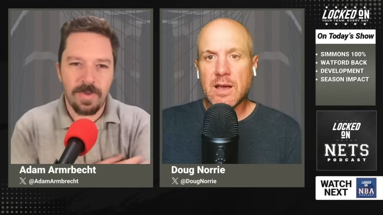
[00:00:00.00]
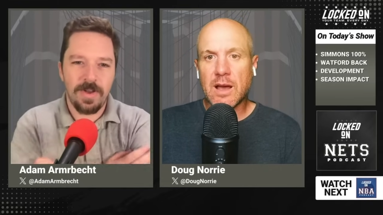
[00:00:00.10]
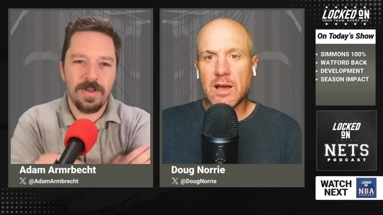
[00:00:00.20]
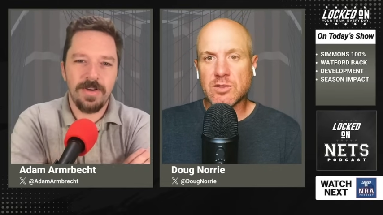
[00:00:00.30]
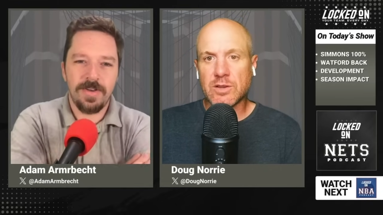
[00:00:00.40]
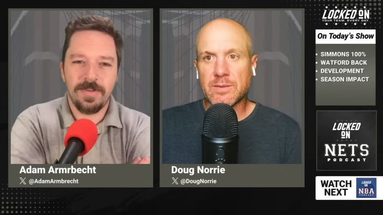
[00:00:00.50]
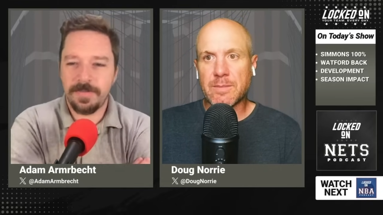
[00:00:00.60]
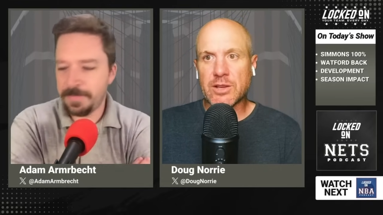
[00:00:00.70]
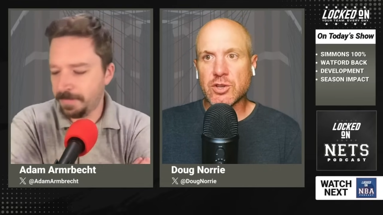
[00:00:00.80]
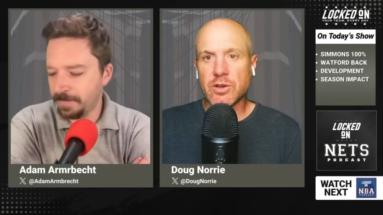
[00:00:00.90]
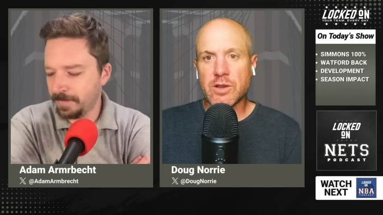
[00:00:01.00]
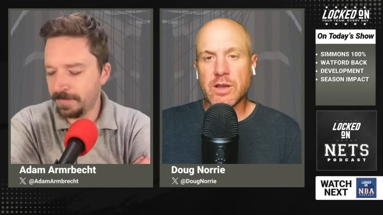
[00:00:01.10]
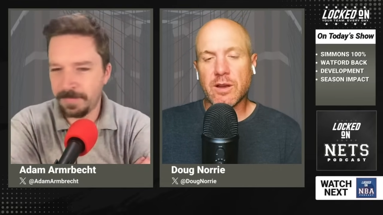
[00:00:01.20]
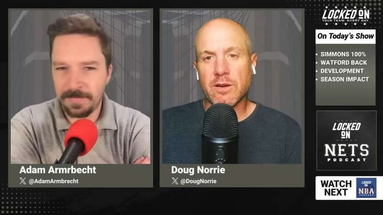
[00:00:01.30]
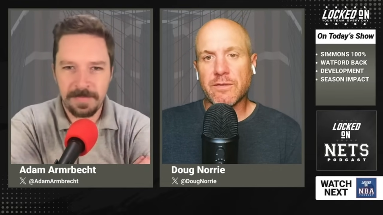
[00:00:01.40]
Speaker 1: Uh, so make sure you're
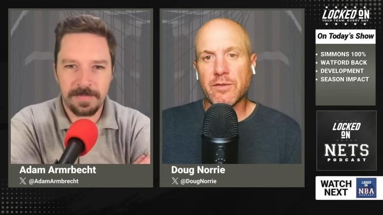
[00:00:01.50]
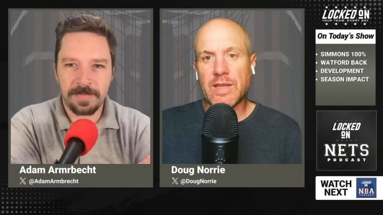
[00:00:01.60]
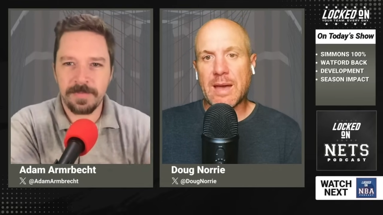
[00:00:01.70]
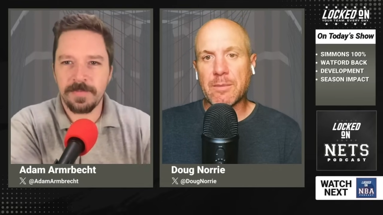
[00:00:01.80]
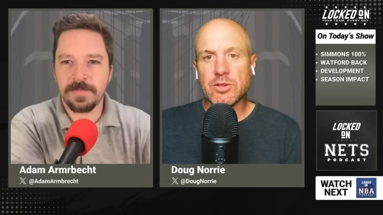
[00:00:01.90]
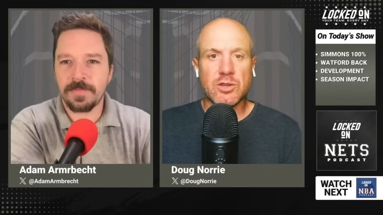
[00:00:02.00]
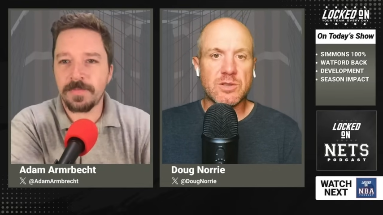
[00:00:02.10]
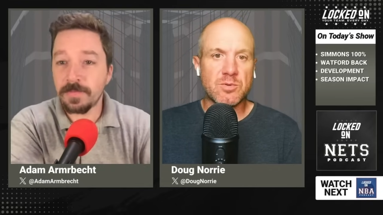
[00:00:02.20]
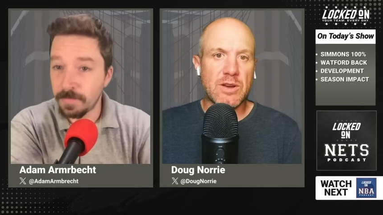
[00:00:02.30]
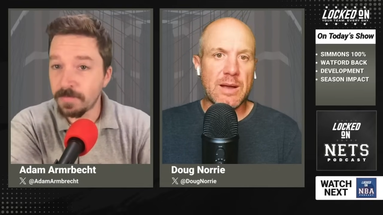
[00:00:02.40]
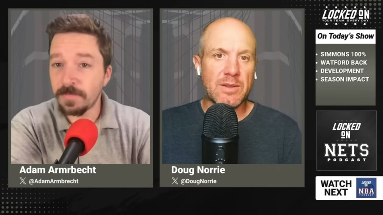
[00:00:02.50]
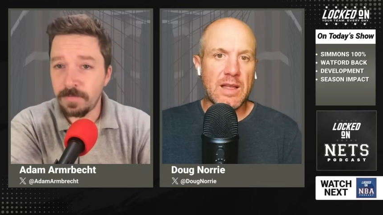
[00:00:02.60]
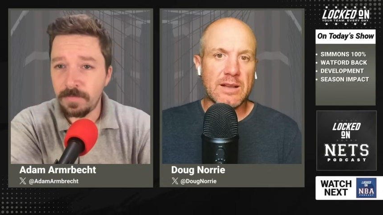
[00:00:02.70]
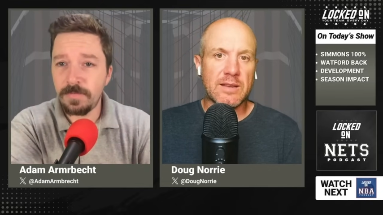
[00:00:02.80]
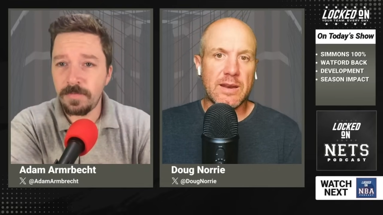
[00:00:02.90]
here for that. Make sure you subscribe to
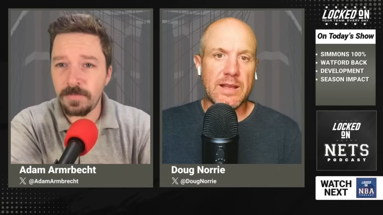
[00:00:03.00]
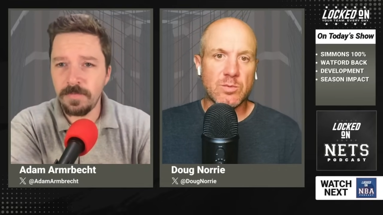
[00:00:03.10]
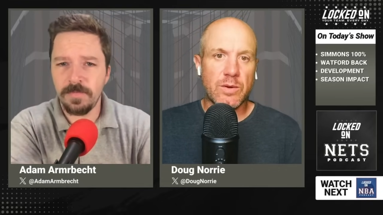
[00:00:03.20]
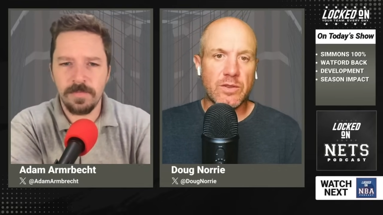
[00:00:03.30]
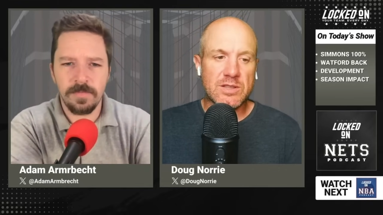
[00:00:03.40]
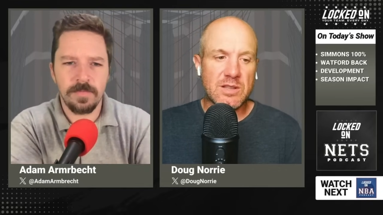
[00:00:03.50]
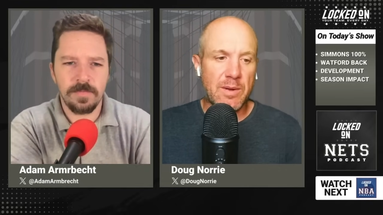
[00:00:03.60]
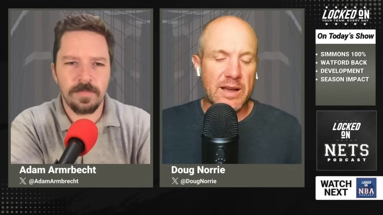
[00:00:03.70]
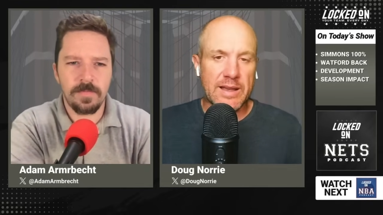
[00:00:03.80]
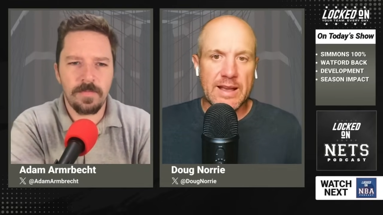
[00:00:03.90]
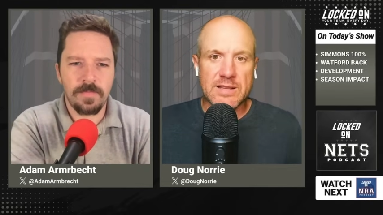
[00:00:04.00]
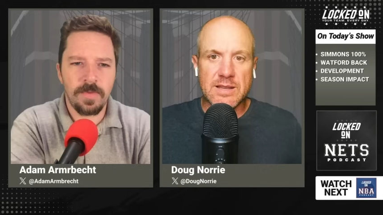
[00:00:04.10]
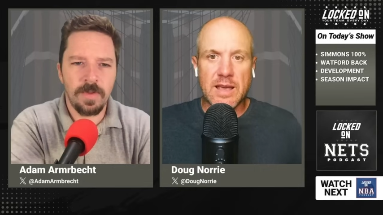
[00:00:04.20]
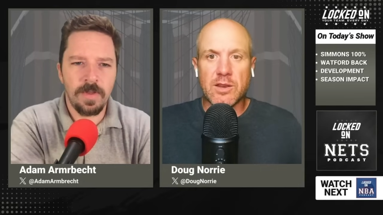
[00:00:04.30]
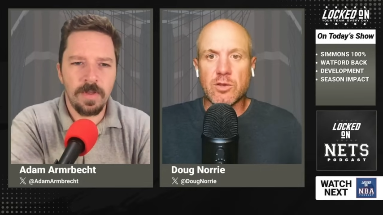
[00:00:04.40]
Locked On Nets wherever you listen to
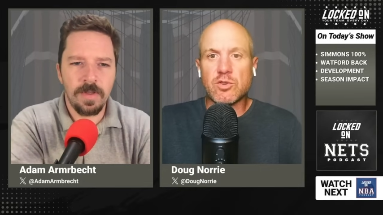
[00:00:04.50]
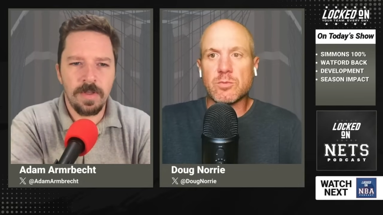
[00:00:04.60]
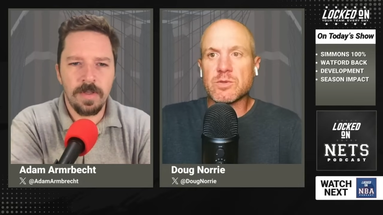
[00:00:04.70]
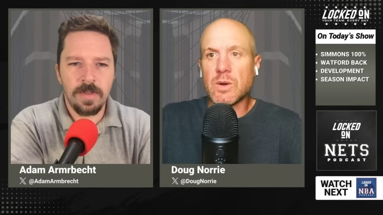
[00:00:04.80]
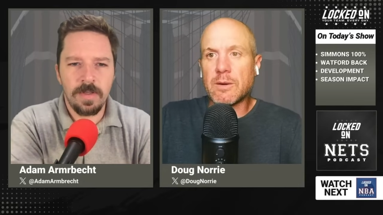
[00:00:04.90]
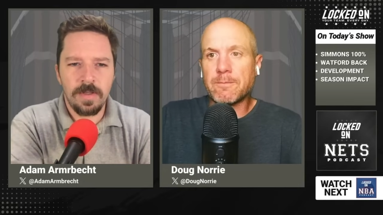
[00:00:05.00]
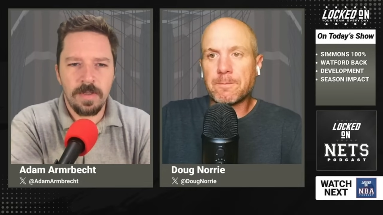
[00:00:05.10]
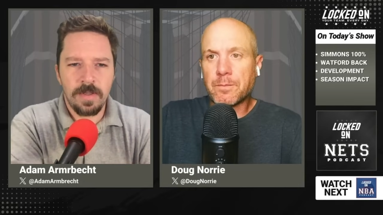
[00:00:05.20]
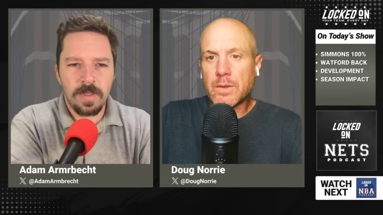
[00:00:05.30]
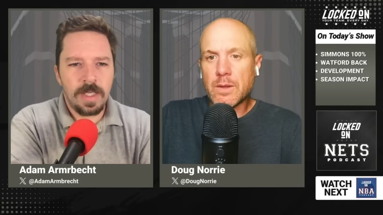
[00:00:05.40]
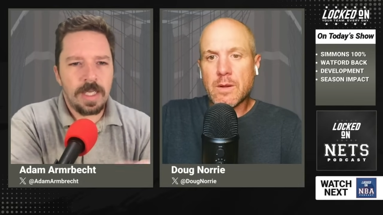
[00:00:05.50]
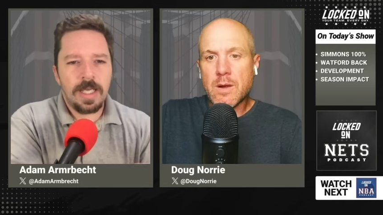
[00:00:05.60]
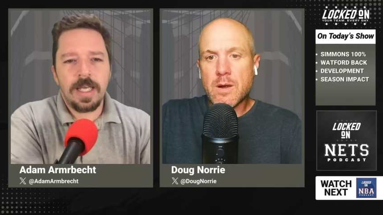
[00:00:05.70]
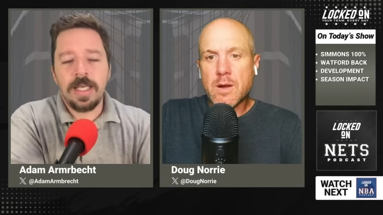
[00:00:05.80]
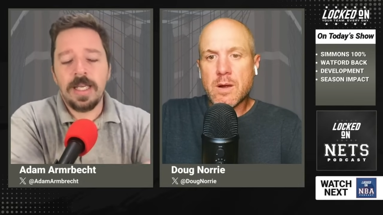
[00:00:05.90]
podcasts and YouTube as well.
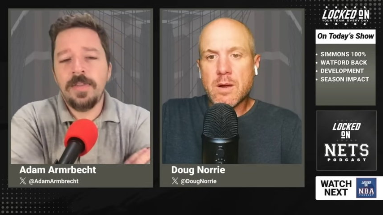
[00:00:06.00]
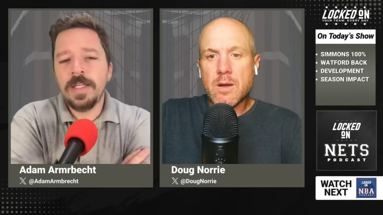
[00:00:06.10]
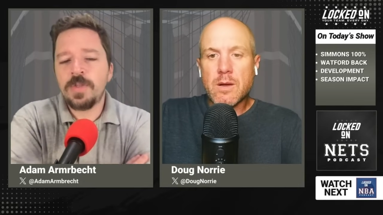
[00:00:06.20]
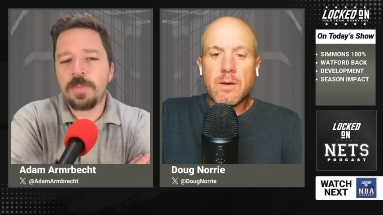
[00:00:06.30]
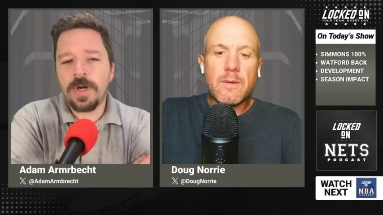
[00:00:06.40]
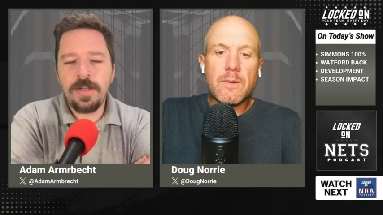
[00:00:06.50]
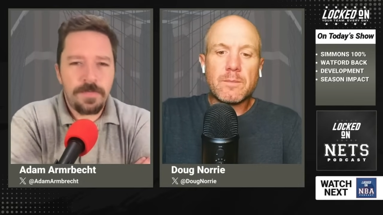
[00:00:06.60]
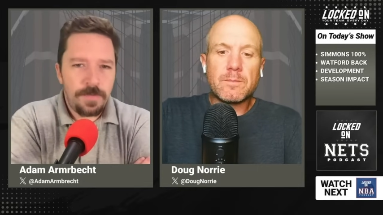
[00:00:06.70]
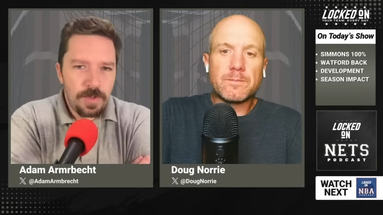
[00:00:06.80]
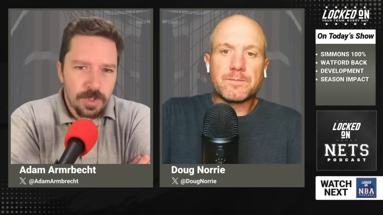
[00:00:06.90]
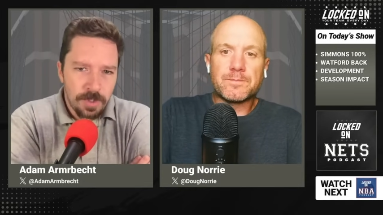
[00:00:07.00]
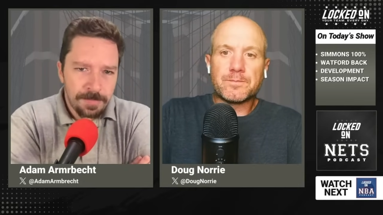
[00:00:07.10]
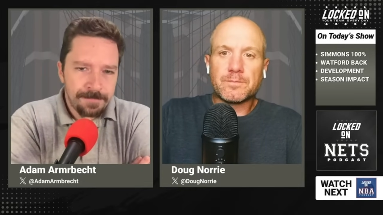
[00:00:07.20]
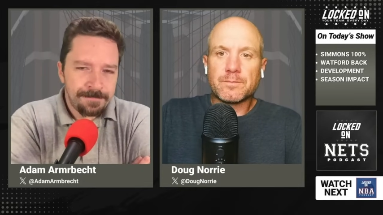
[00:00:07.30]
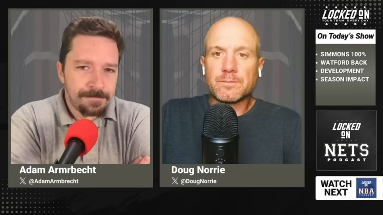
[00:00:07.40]
Speaker 2: In this bright future,
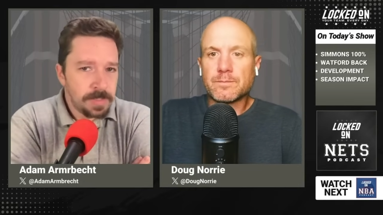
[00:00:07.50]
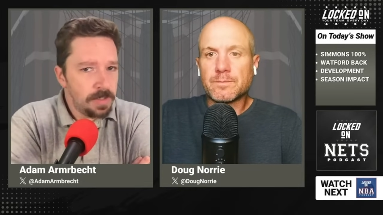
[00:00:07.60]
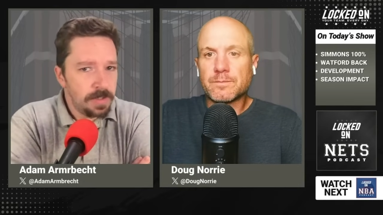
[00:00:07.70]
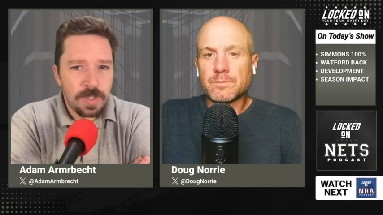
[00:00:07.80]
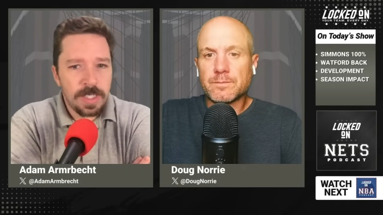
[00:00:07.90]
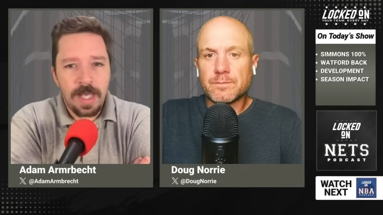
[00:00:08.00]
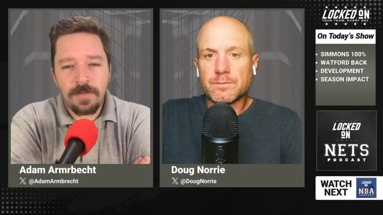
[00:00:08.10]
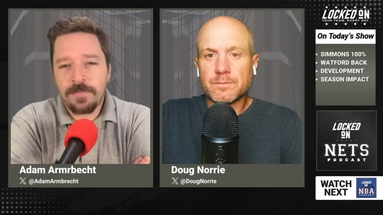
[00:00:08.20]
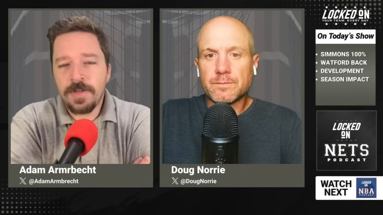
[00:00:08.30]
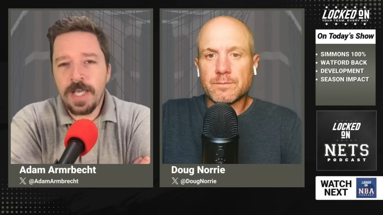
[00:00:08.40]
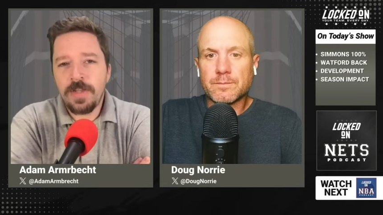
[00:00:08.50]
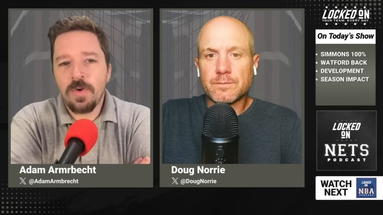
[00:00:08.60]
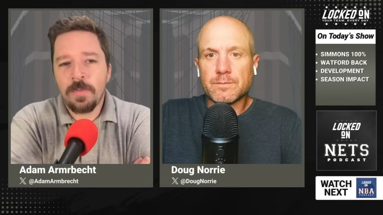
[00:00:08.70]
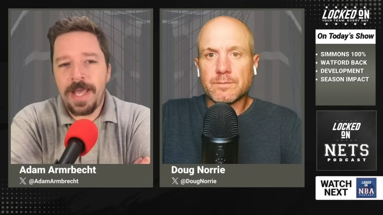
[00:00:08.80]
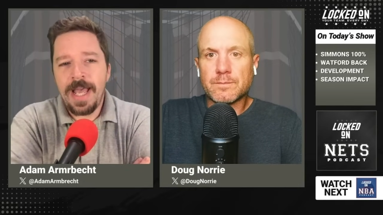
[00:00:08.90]
you cannot forget
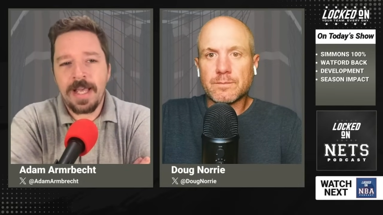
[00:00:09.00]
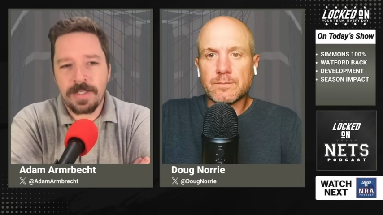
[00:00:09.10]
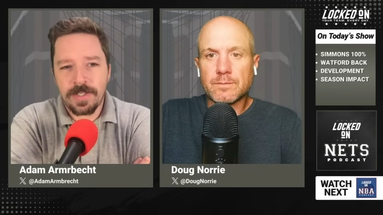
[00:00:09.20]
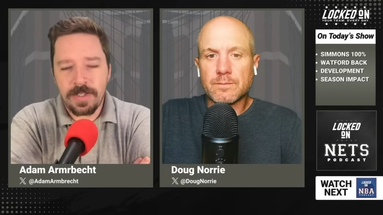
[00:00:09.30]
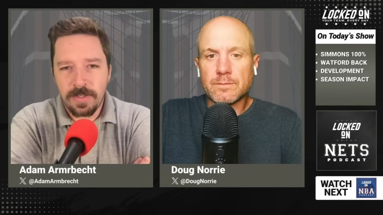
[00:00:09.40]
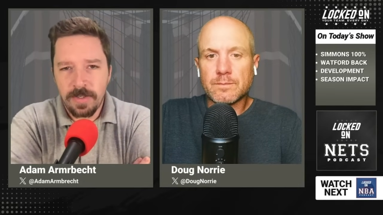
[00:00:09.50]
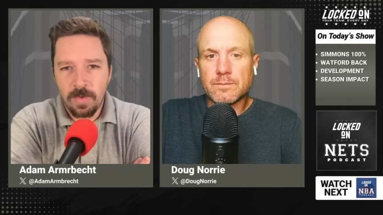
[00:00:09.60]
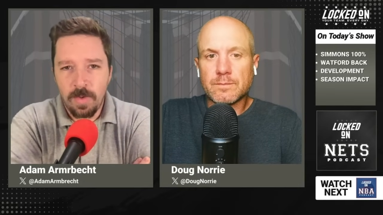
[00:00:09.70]
your past. Why